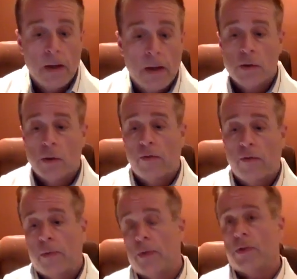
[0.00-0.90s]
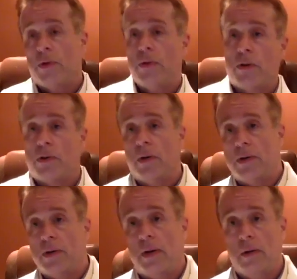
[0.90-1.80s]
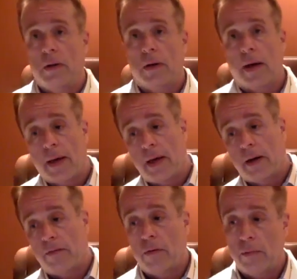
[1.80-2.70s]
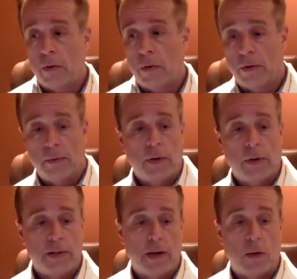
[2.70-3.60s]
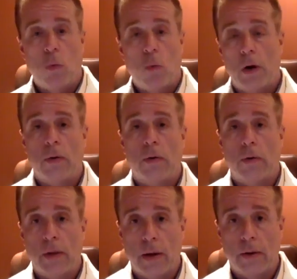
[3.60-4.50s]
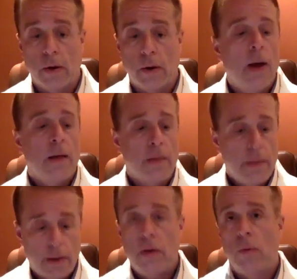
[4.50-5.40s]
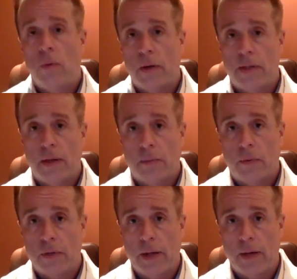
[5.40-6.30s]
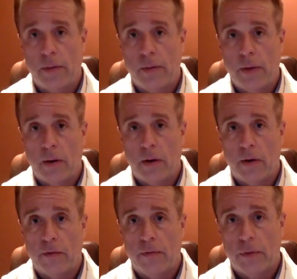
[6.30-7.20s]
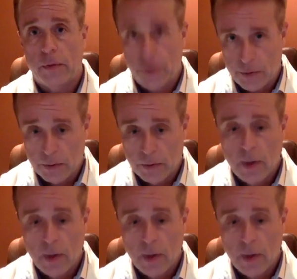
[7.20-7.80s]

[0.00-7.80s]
So if a person's just going to say, look, I can't afford both, I'm going to take one or the other, then you want to take Protandim NRF2.